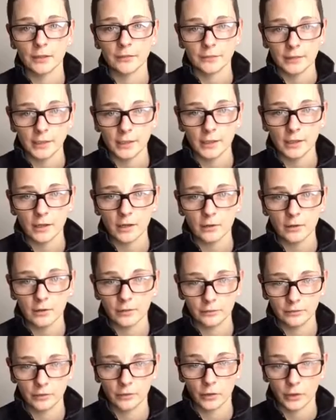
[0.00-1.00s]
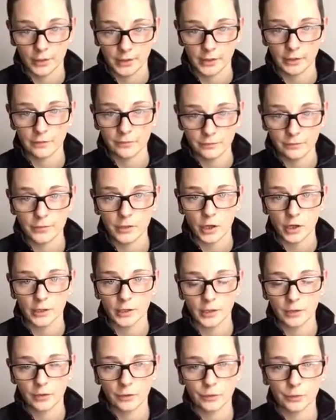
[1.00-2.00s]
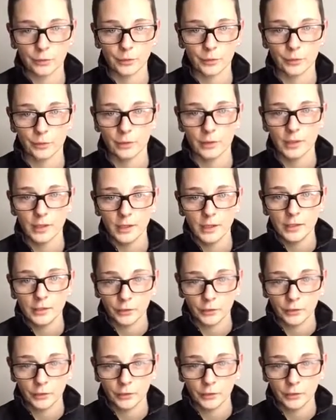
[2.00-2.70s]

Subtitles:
your video of yourself talking through